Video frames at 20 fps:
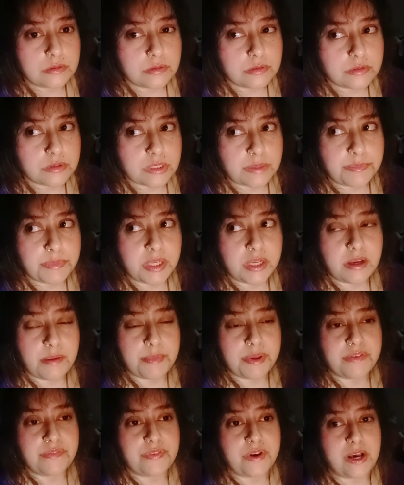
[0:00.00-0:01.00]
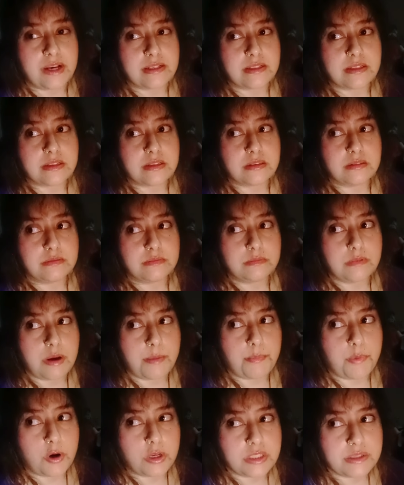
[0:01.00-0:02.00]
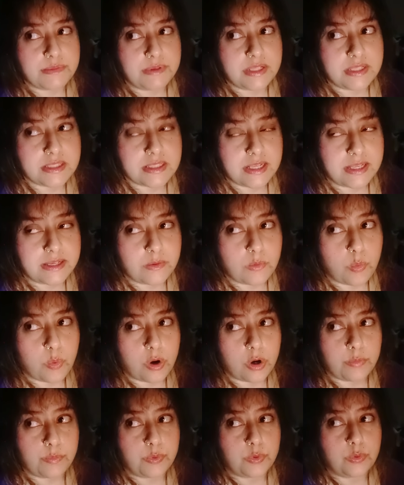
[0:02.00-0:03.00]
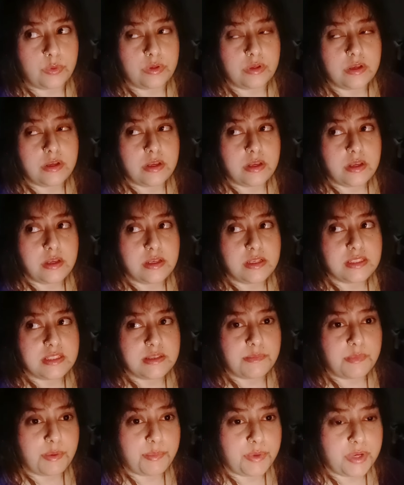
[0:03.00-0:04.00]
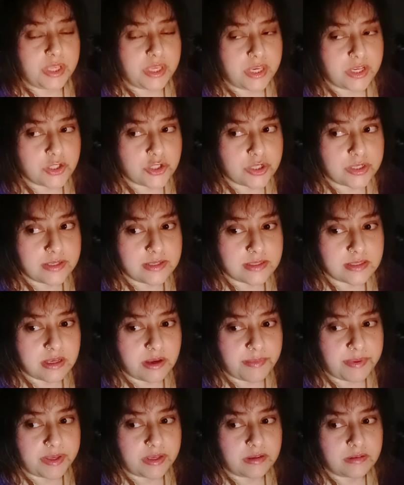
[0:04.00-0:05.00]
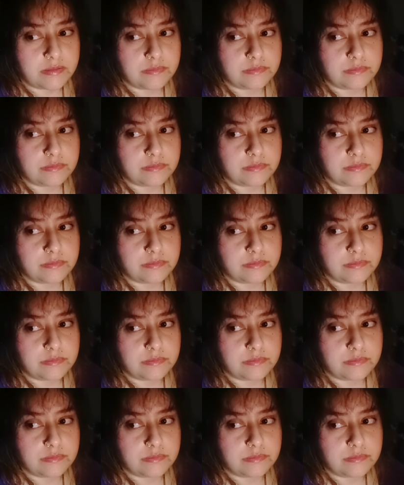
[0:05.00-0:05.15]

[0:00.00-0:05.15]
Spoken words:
something coming fast. A possible, it's like a whirlpool. Some communication is coming.